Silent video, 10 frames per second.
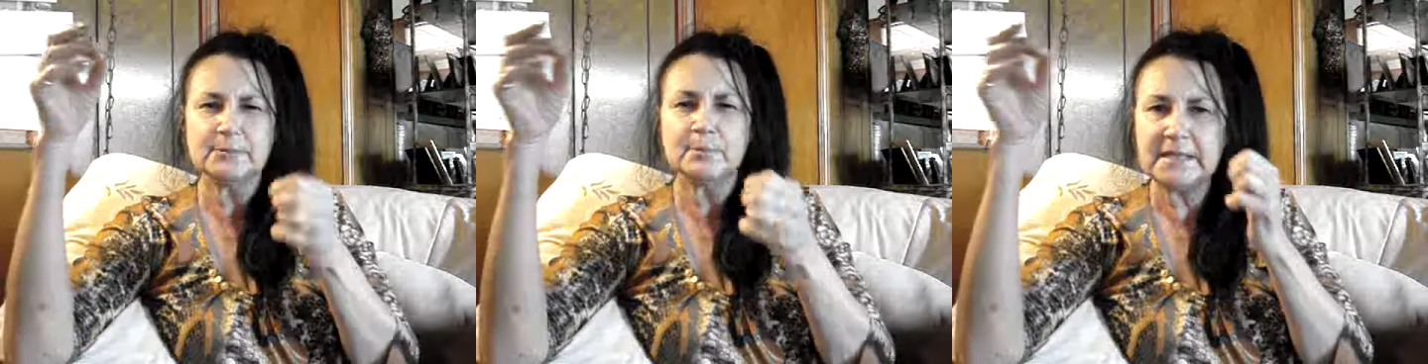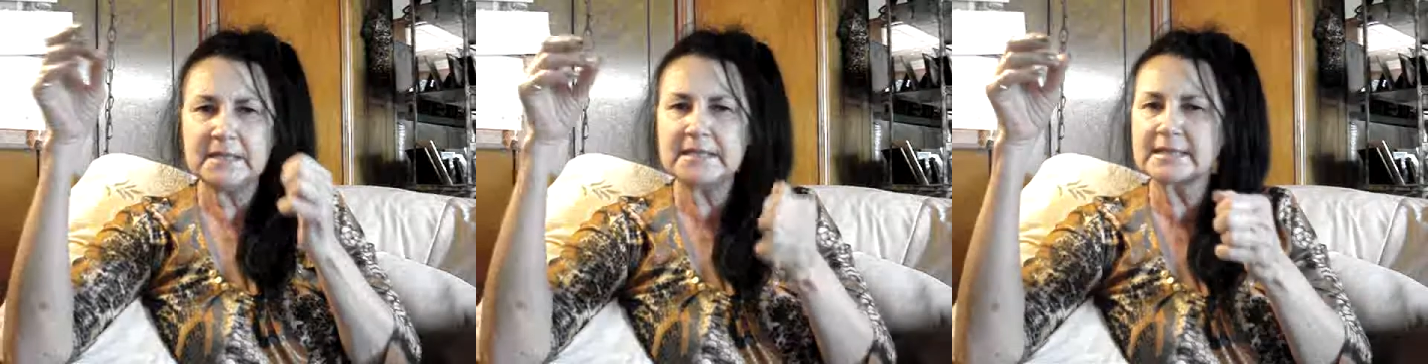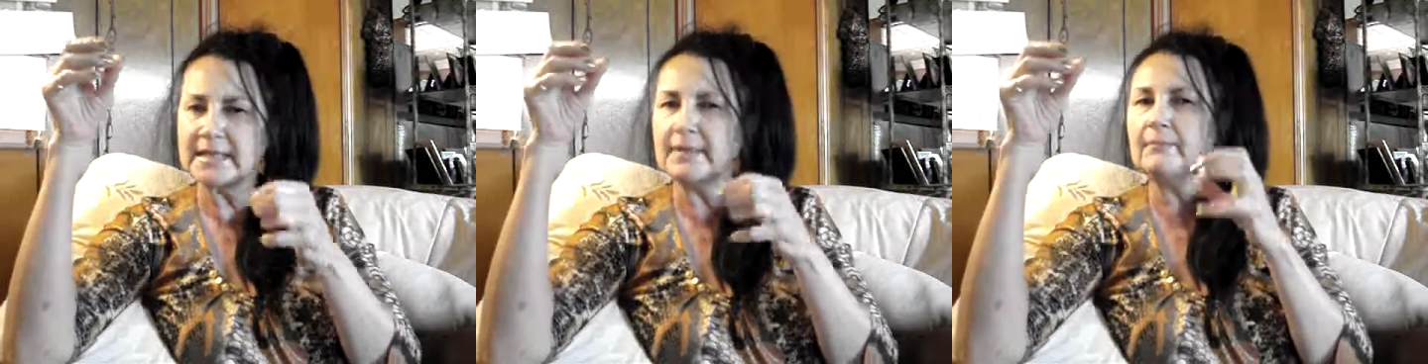and
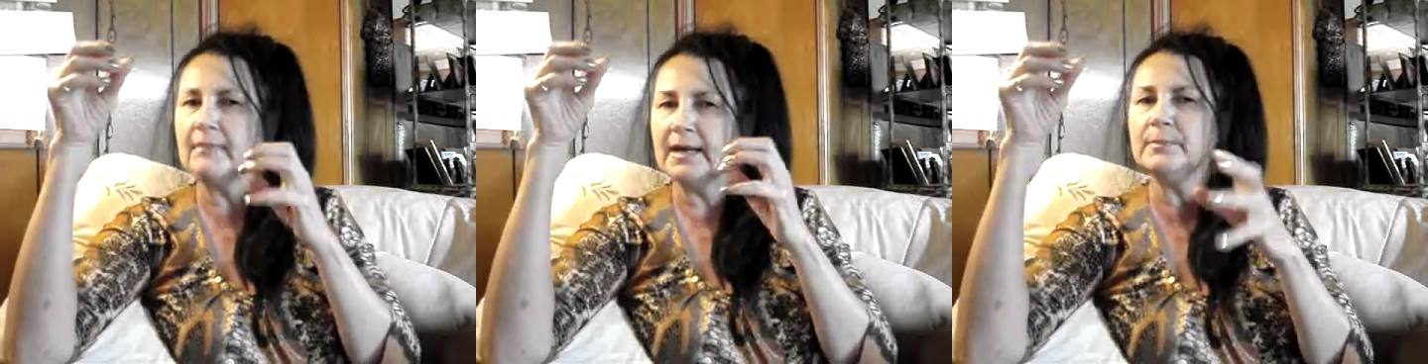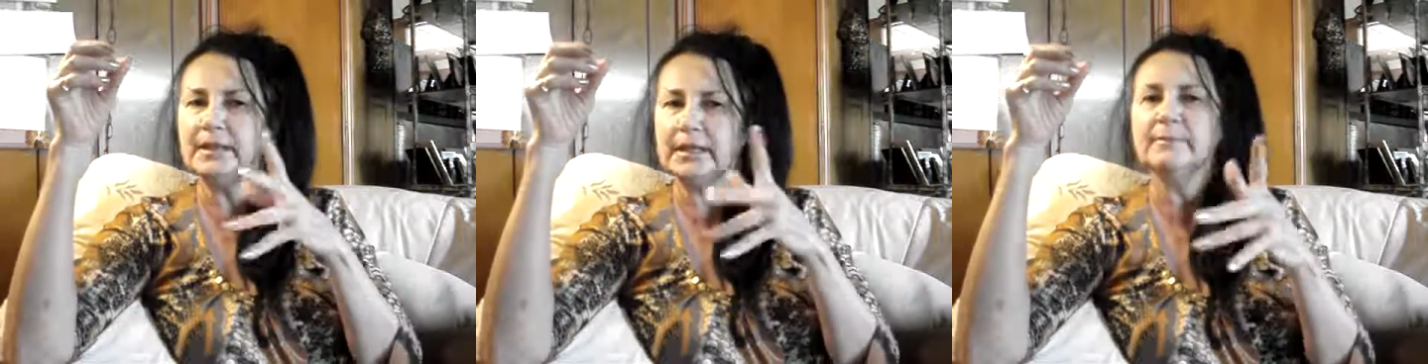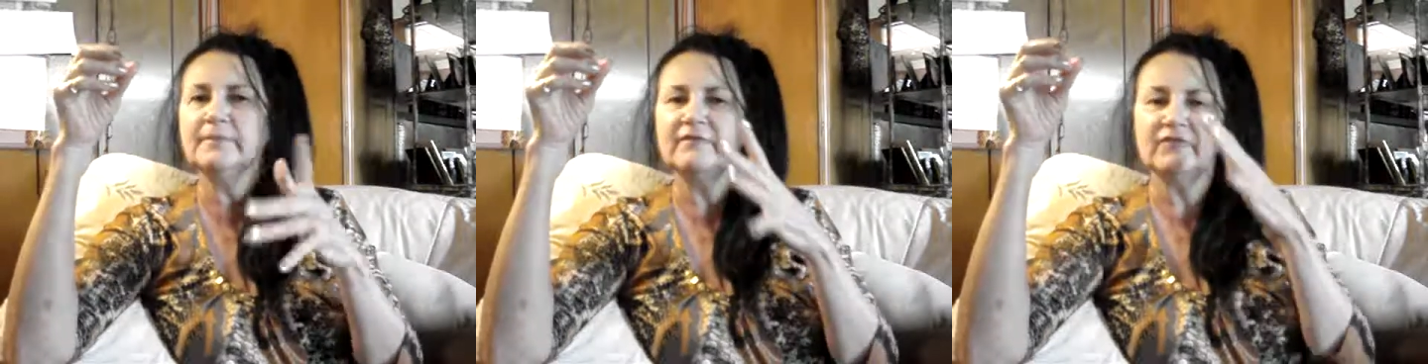pieces that might be
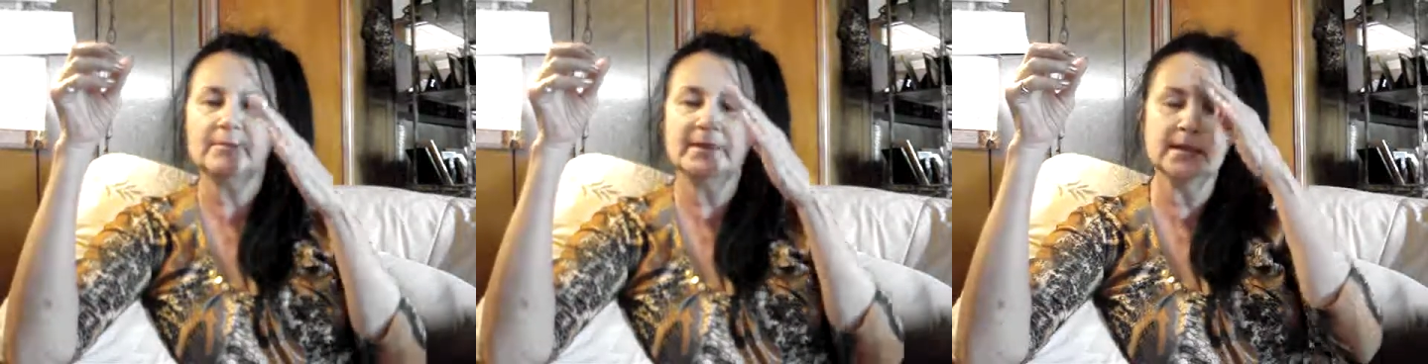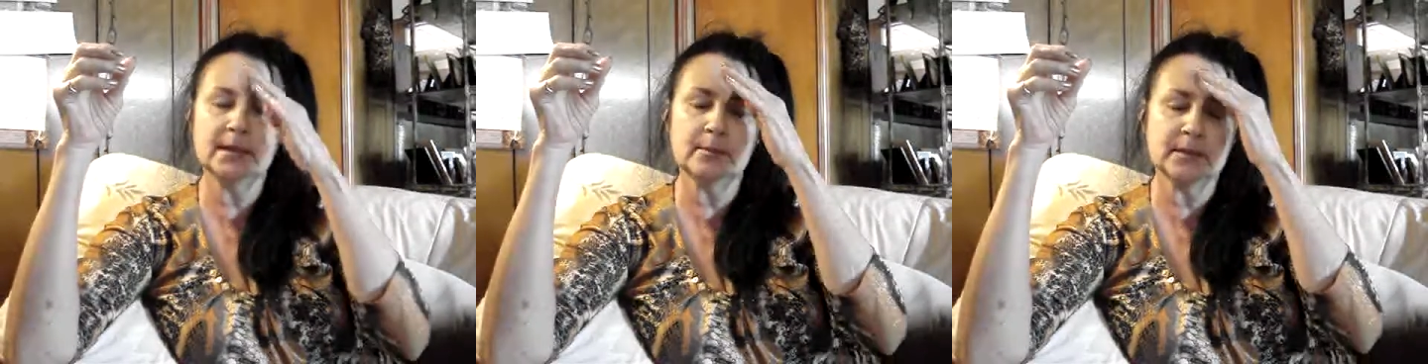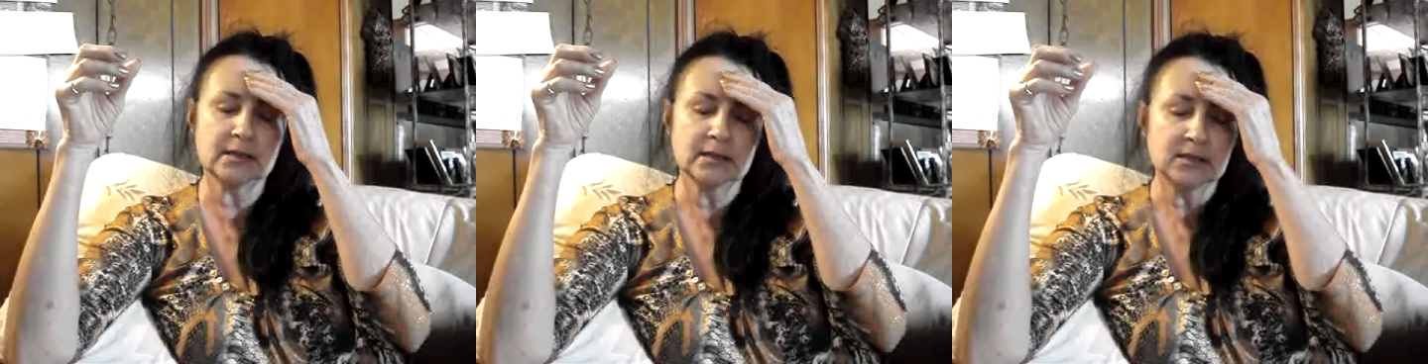coming from there, but